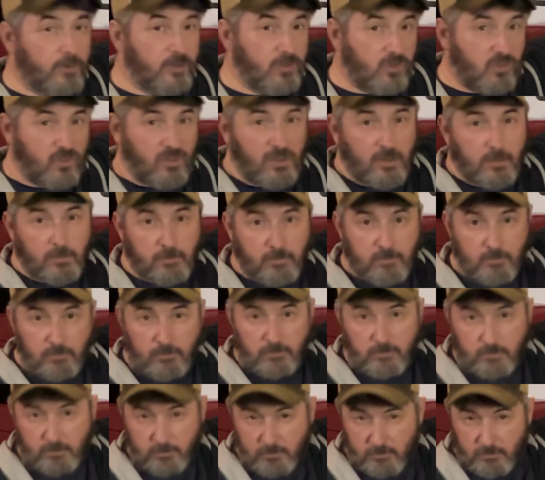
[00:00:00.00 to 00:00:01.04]
you see them
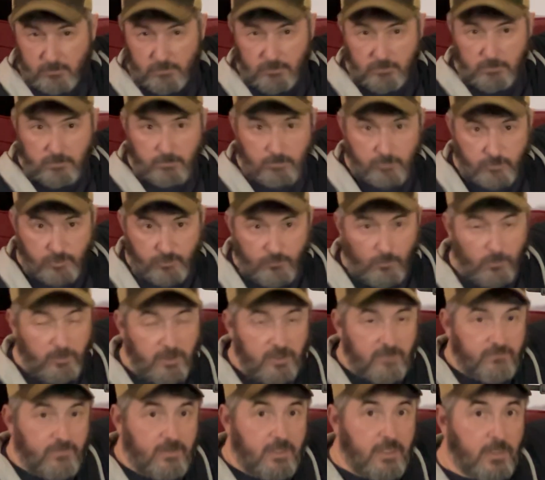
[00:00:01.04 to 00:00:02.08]
thrown
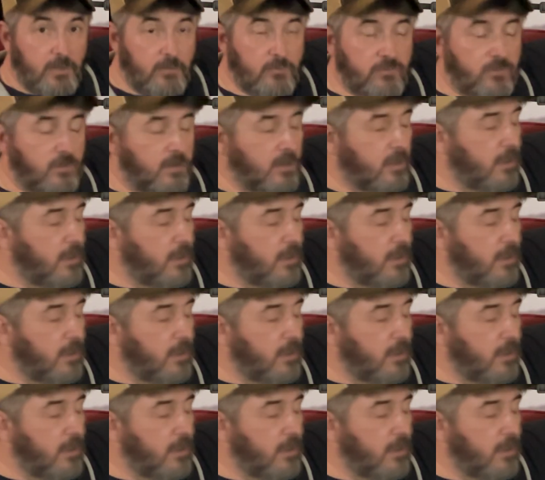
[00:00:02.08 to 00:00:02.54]
into videos.